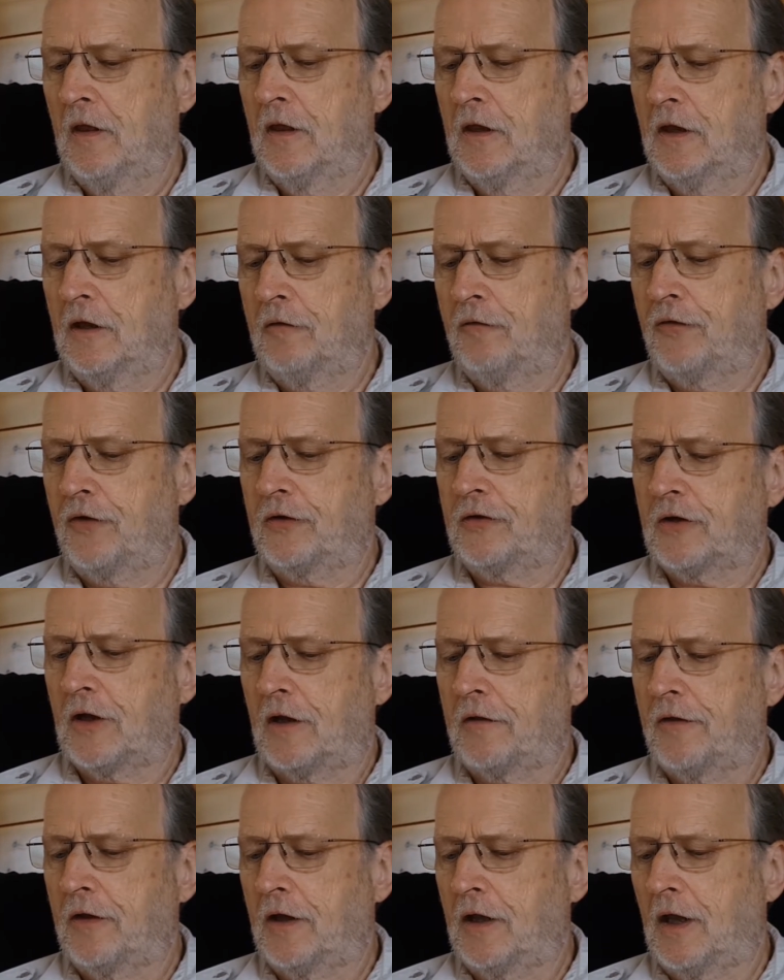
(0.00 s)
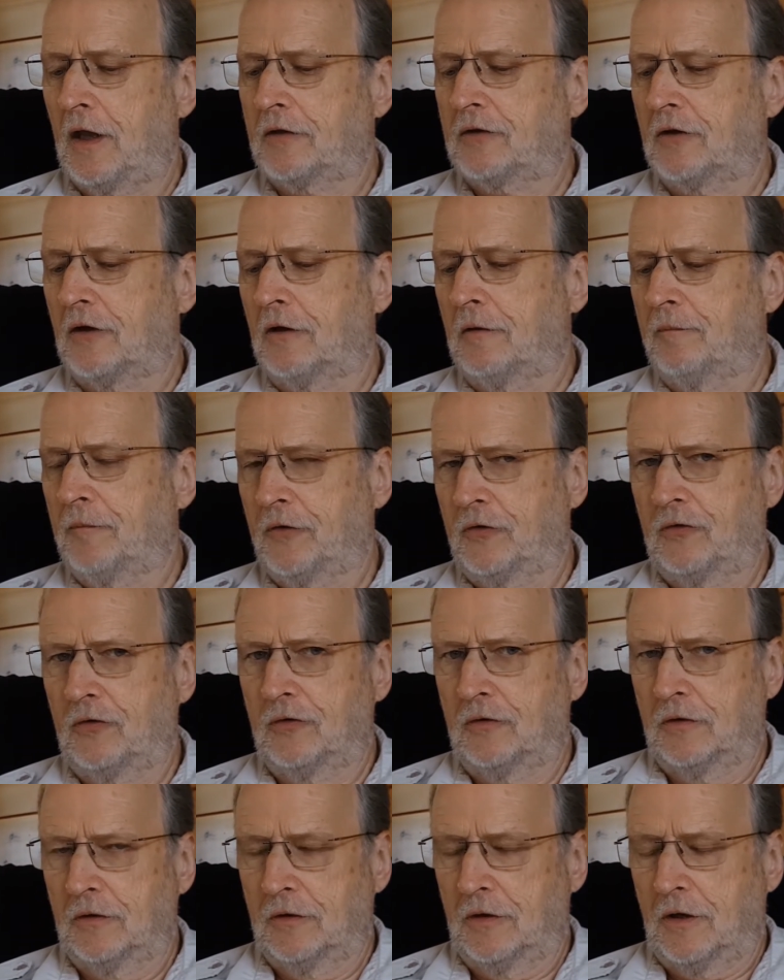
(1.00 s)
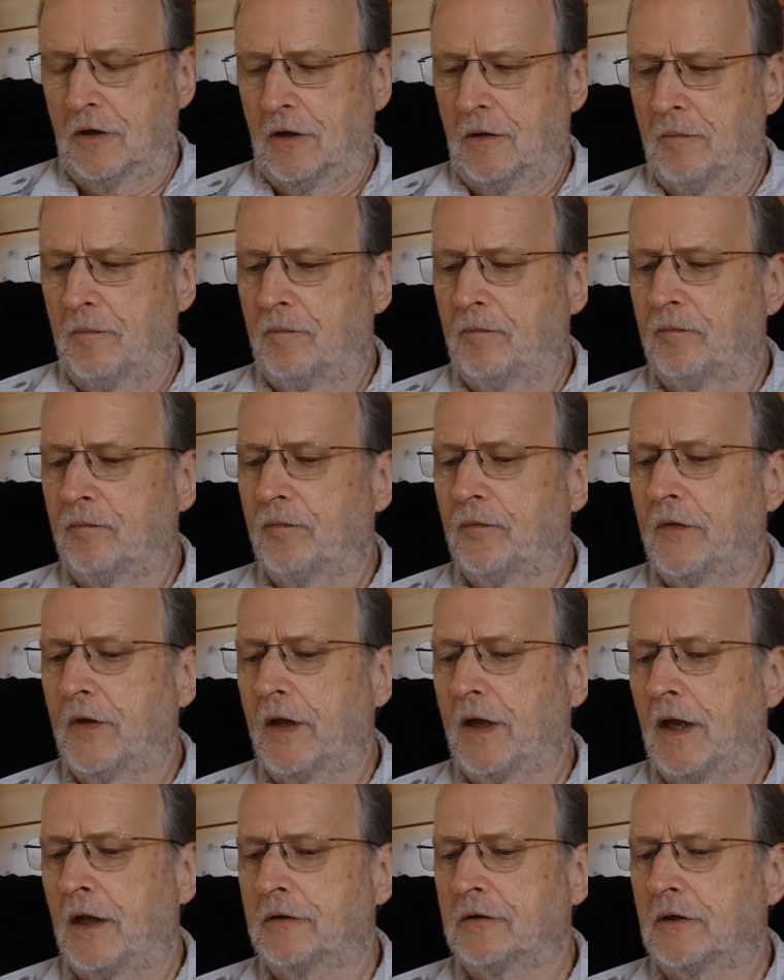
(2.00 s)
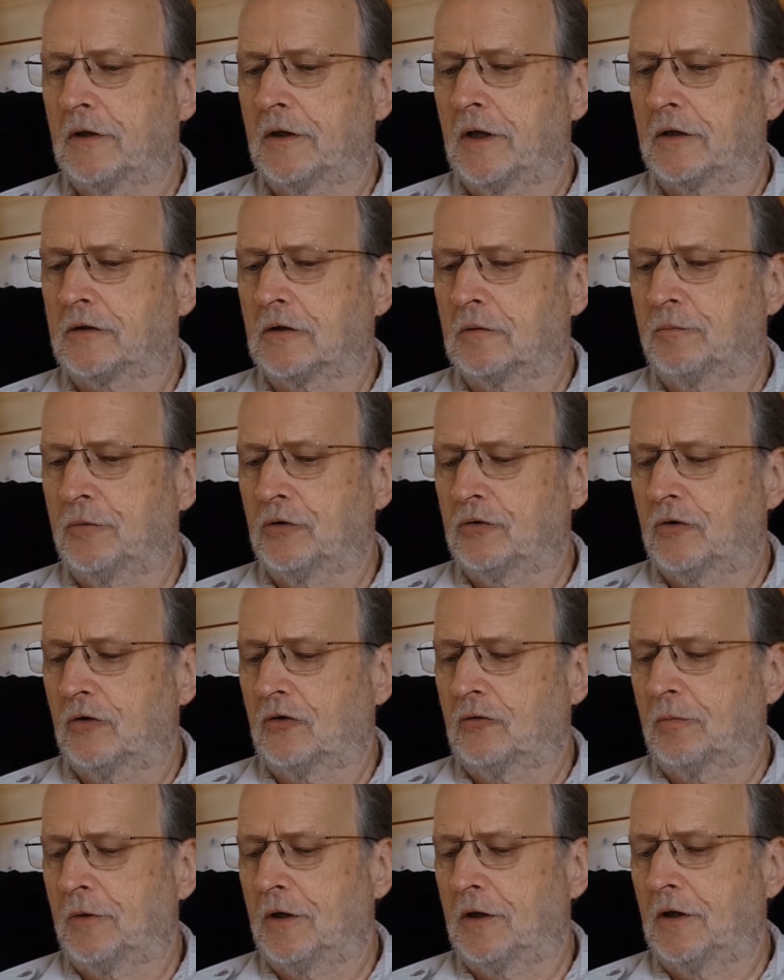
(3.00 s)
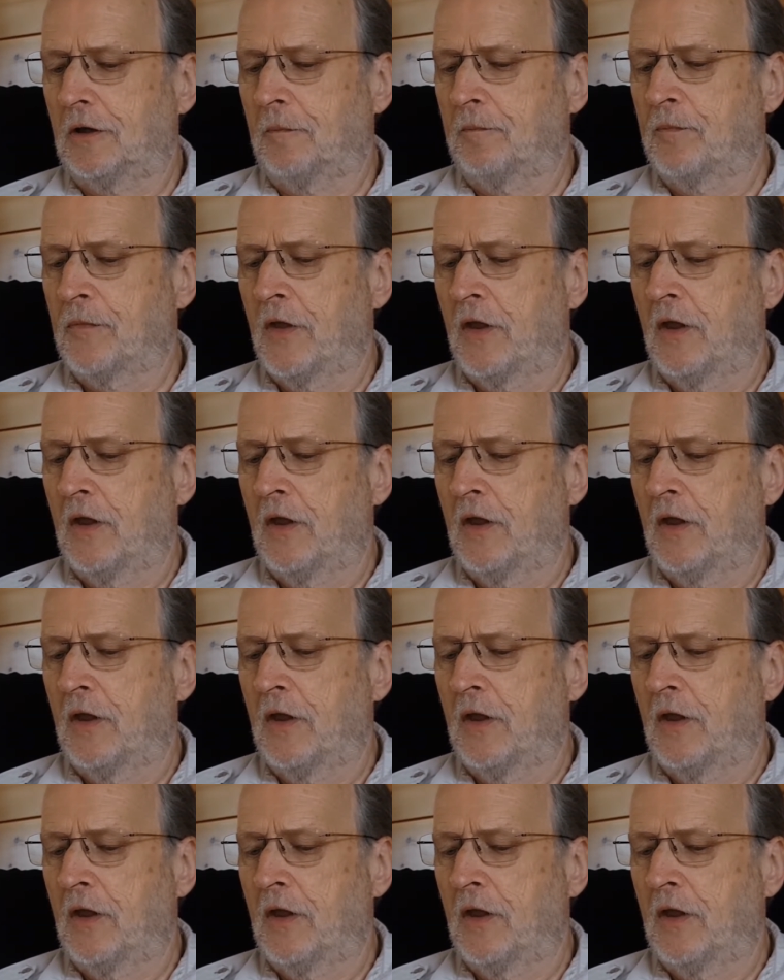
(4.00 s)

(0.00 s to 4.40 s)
if the Tathagata, this is Nigantha Nataputta speaking,